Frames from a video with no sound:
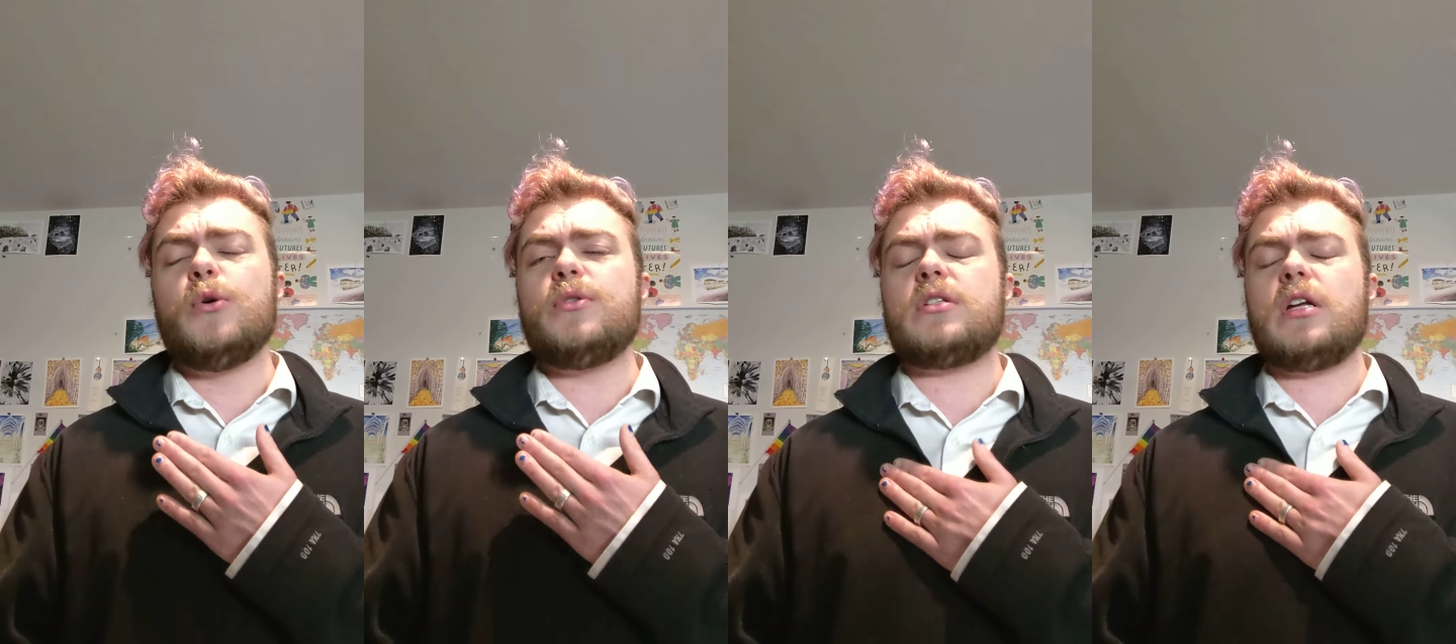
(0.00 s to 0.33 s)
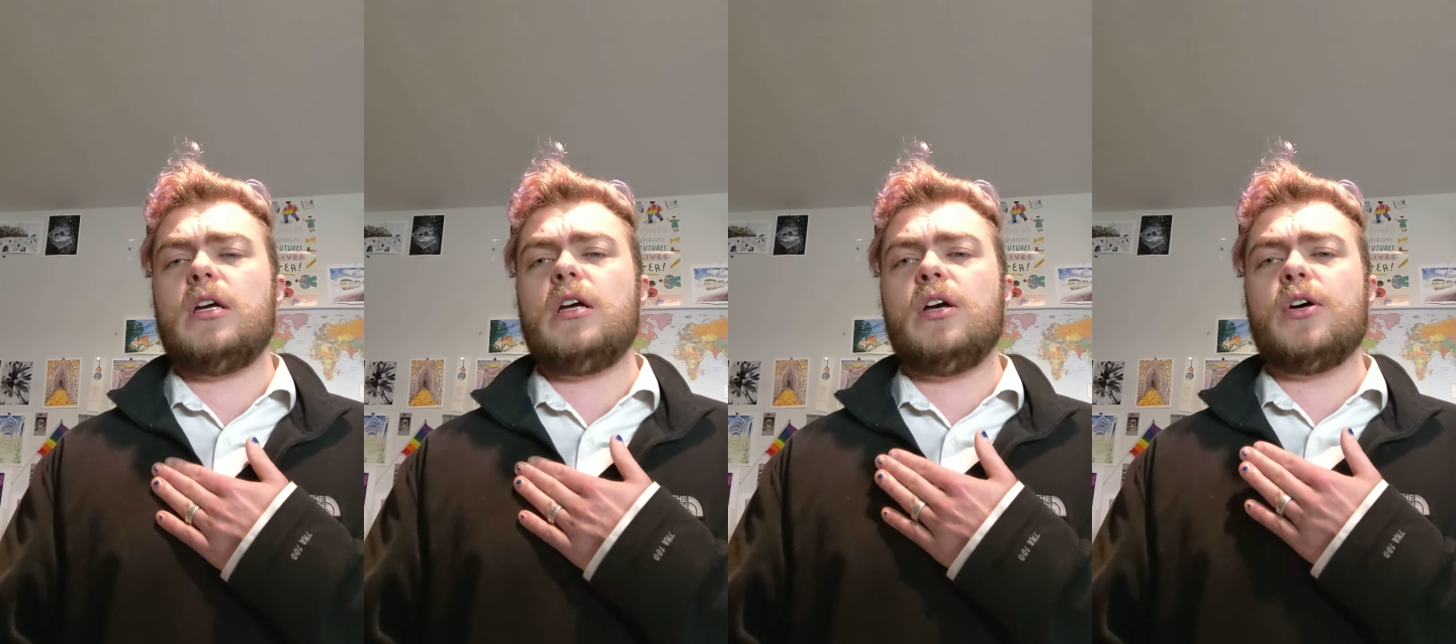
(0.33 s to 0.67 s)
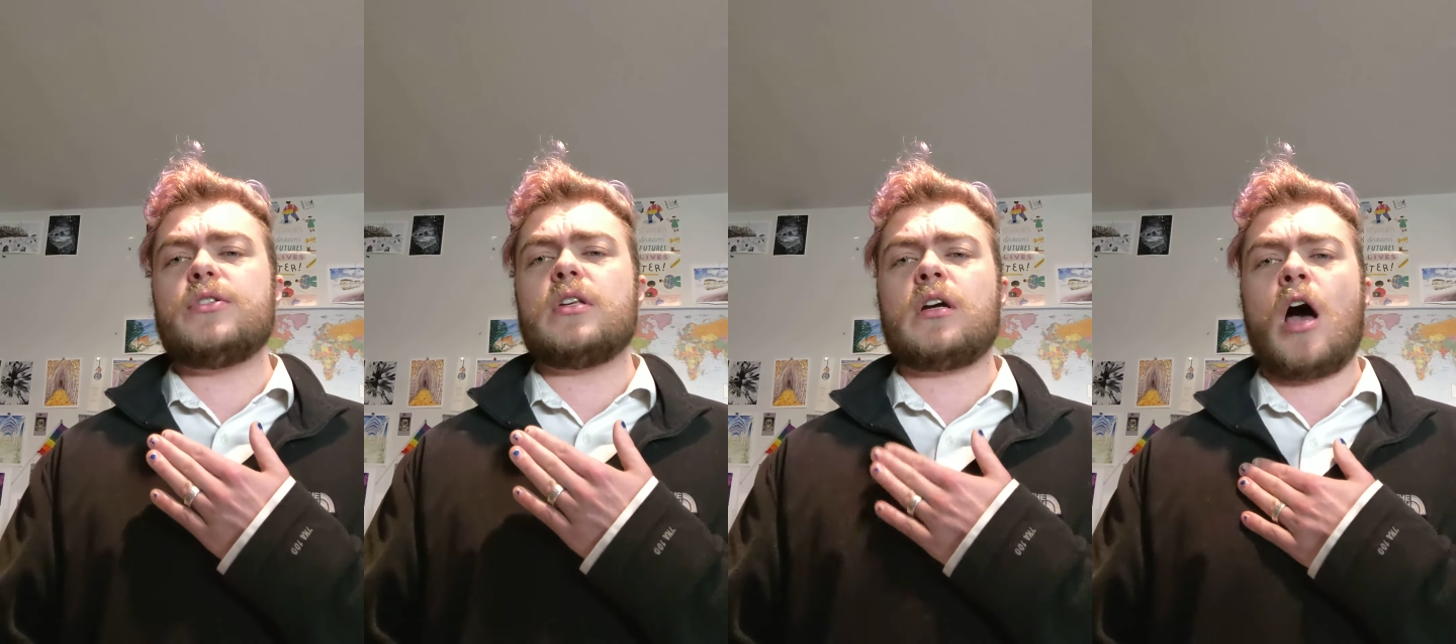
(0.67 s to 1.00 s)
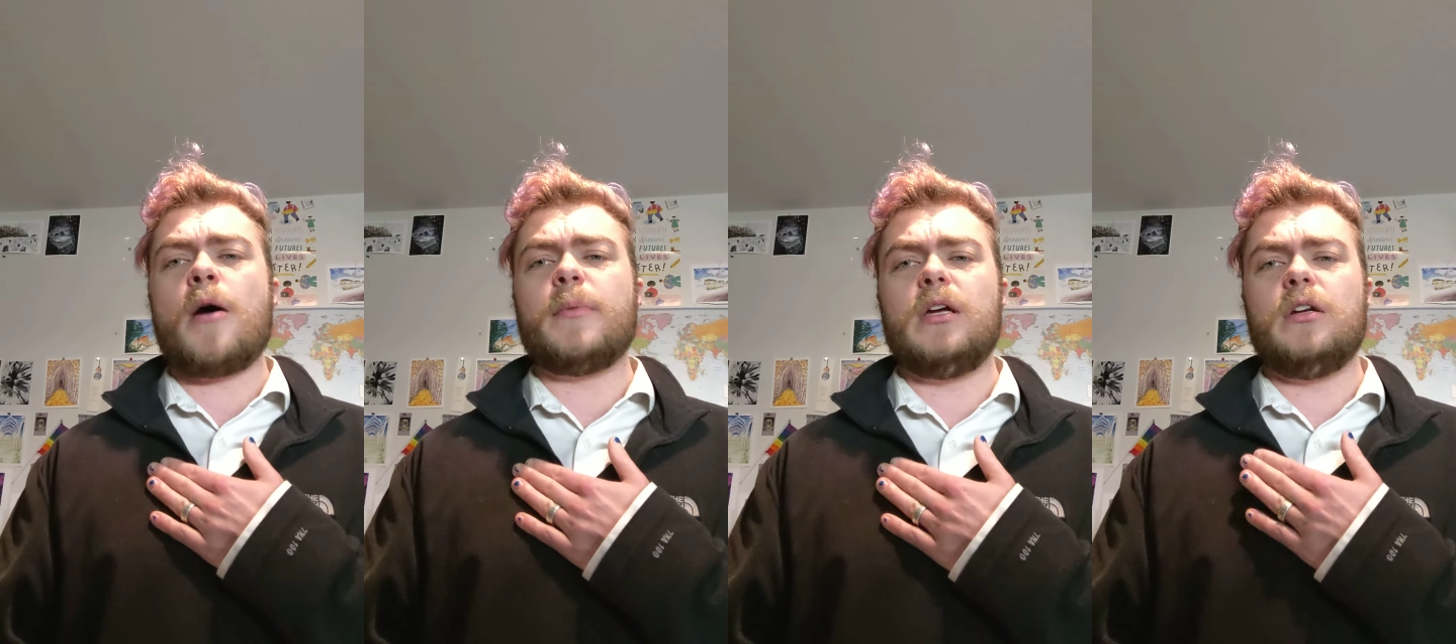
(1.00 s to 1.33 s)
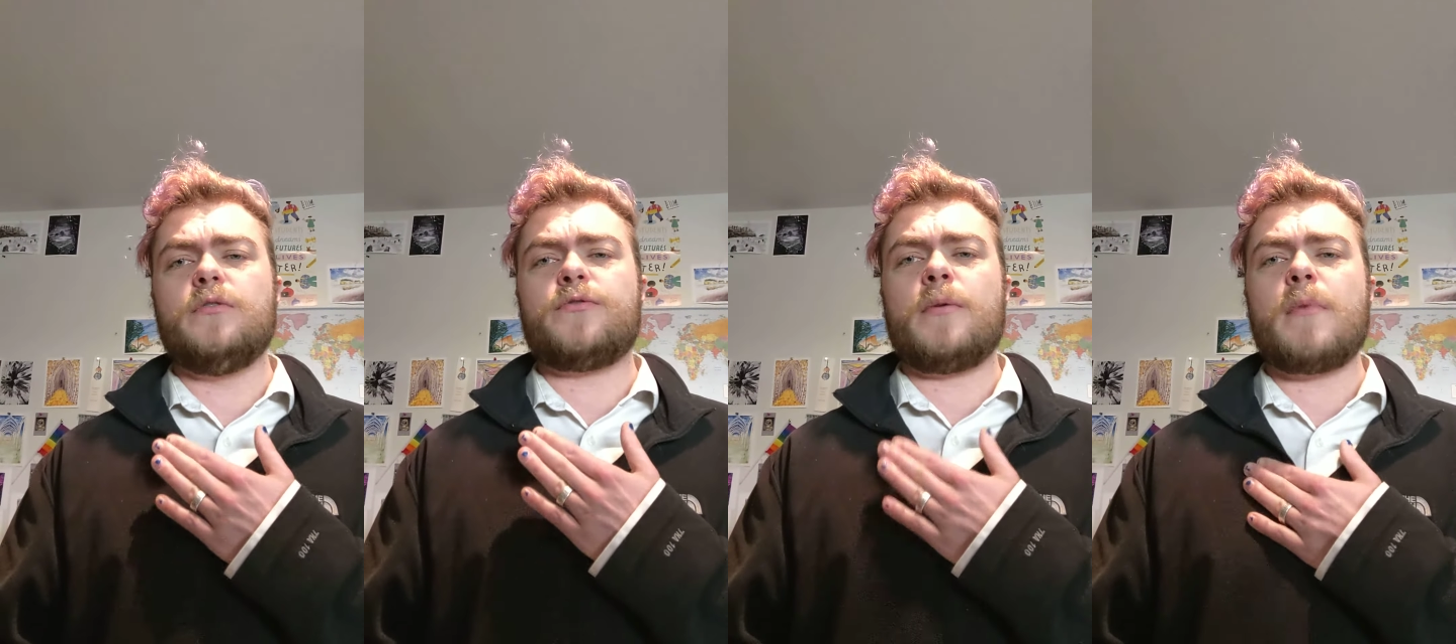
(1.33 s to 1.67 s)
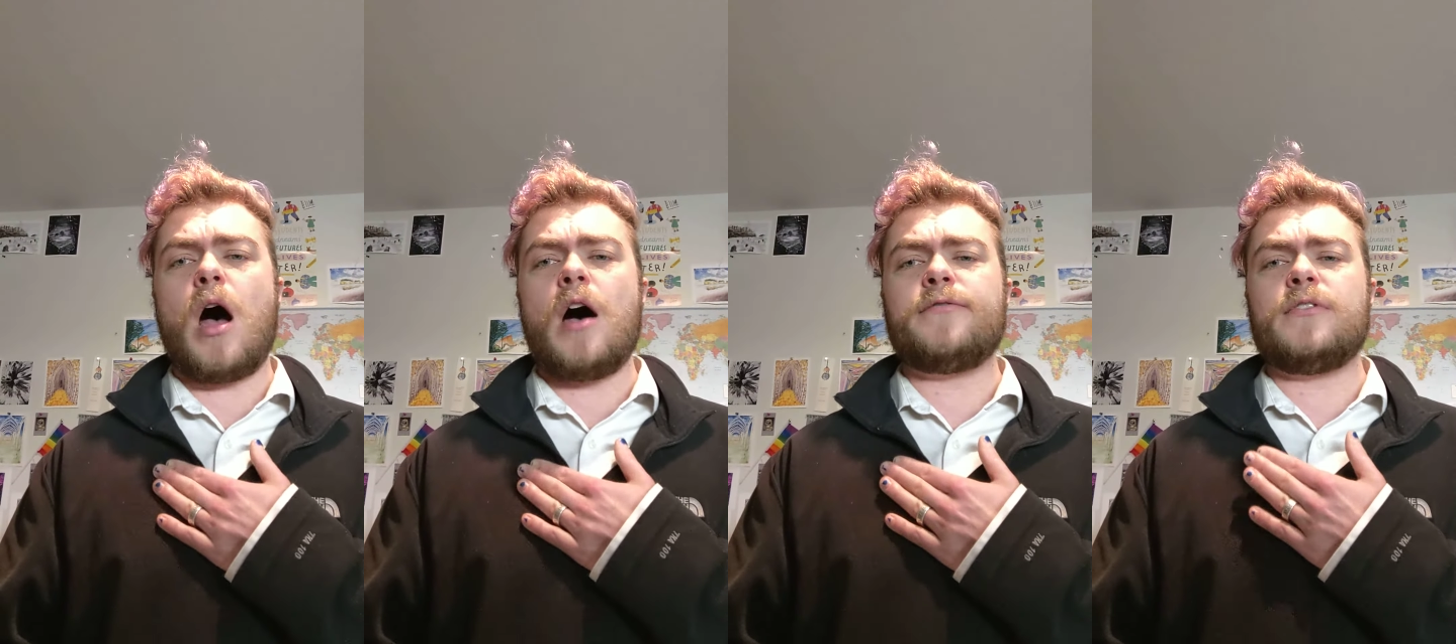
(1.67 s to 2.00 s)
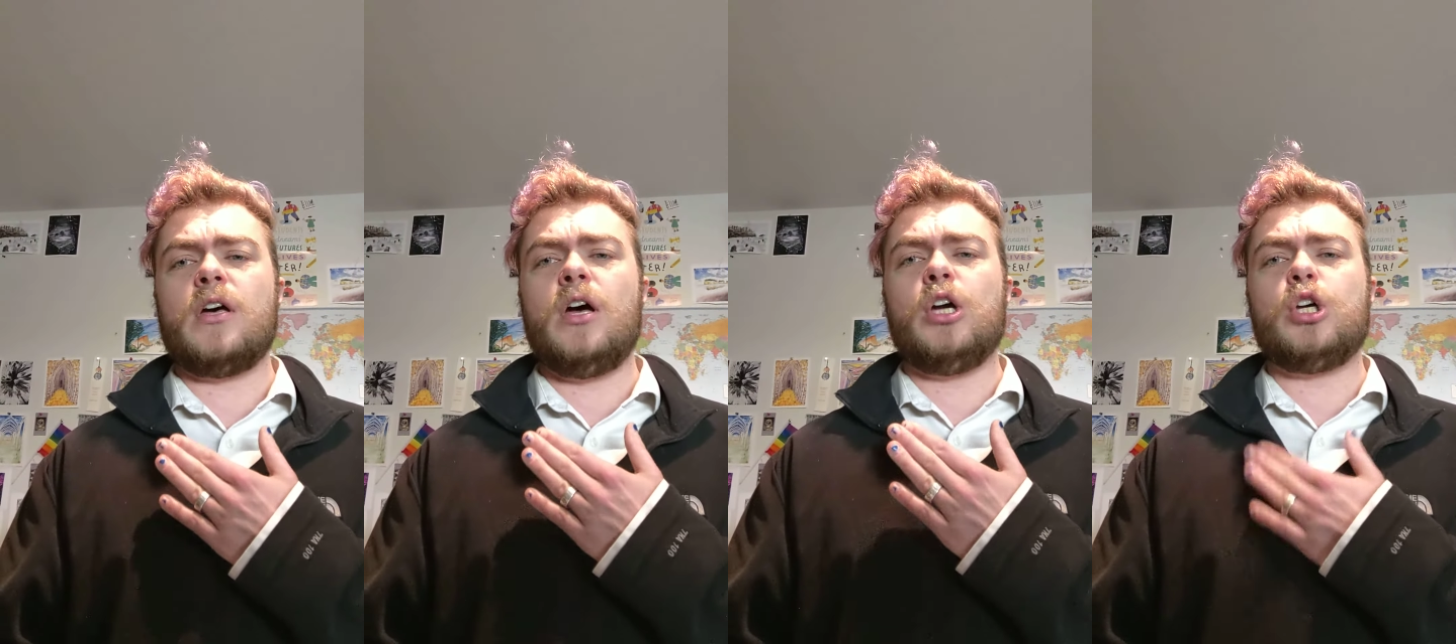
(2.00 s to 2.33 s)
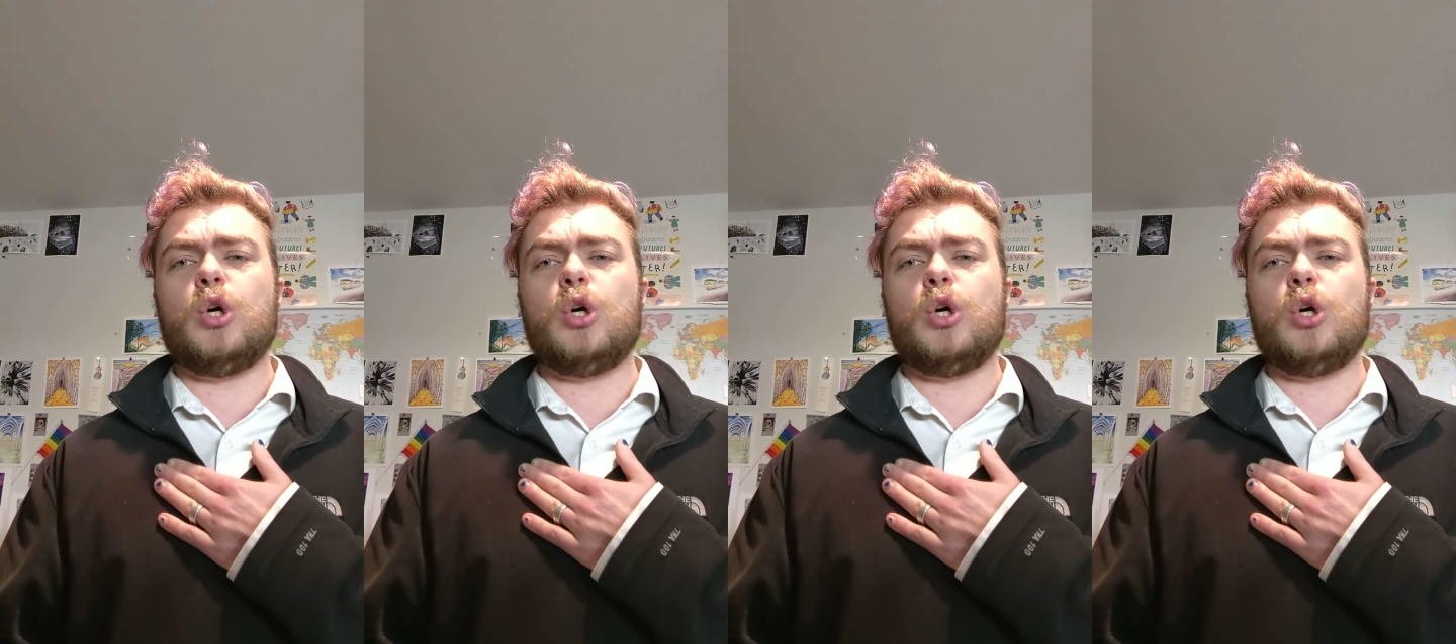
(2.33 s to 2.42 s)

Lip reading: who steals the common from off the